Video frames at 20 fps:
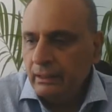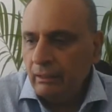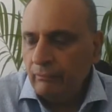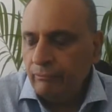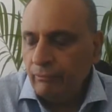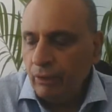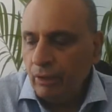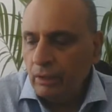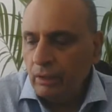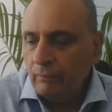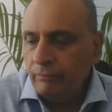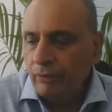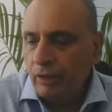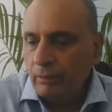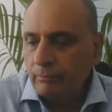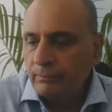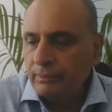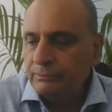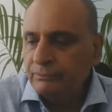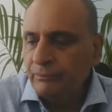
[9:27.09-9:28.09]
a fall of
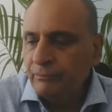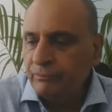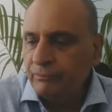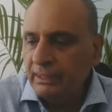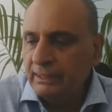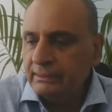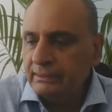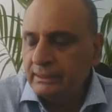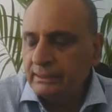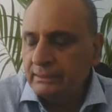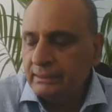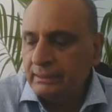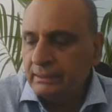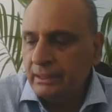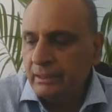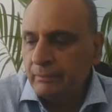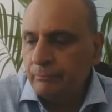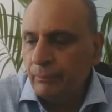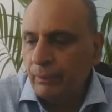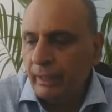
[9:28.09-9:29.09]
almost
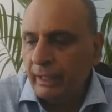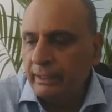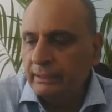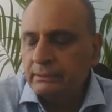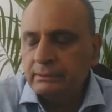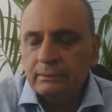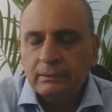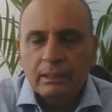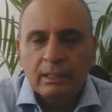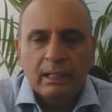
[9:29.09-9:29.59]
1,563 points.